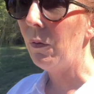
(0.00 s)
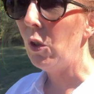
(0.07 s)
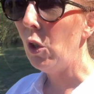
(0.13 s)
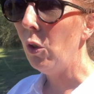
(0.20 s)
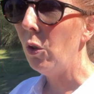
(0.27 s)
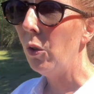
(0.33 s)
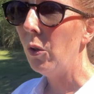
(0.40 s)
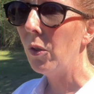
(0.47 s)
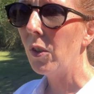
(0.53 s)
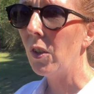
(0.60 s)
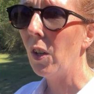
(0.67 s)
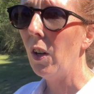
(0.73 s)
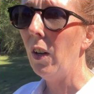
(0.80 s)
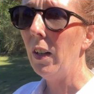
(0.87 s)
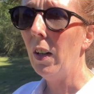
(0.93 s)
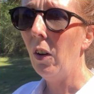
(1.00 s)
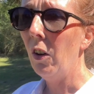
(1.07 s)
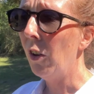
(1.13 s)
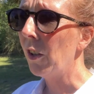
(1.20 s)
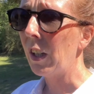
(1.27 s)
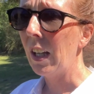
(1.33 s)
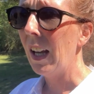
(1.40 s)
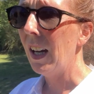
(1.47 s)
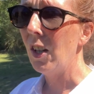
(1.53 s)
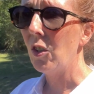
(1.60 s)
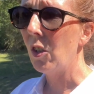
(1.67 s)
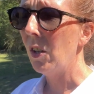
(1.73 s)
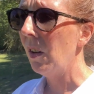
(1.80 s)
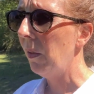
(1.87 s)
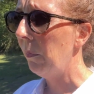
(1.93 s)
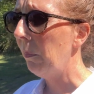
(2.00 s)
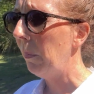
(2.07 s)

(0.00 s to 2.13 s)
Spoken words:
used on occasion have